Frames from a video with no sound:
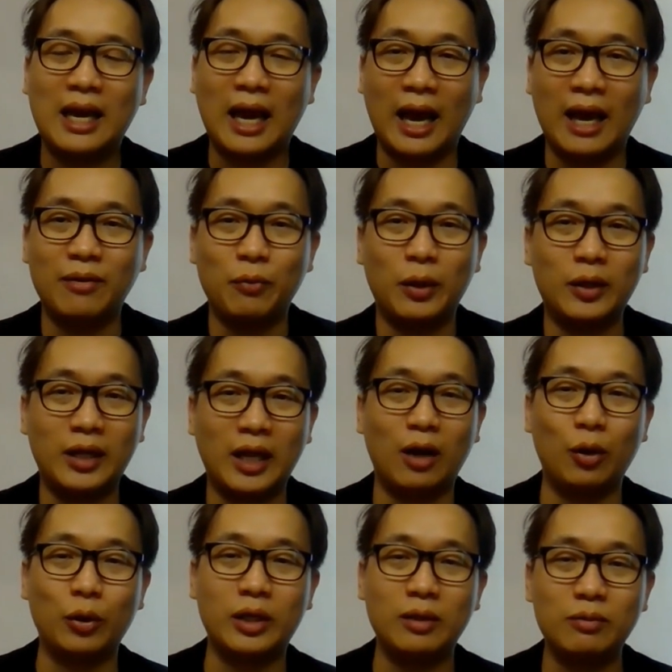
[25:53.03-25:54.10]
and when they are
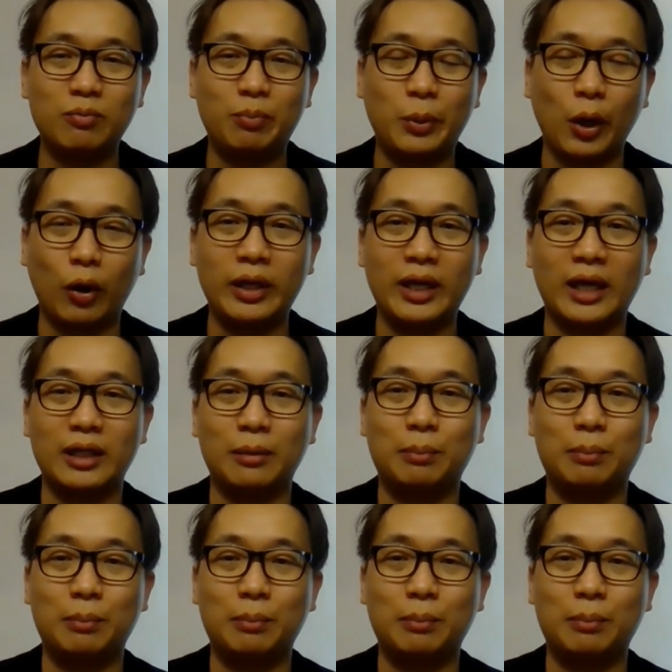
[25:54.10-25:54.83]
looking purely at the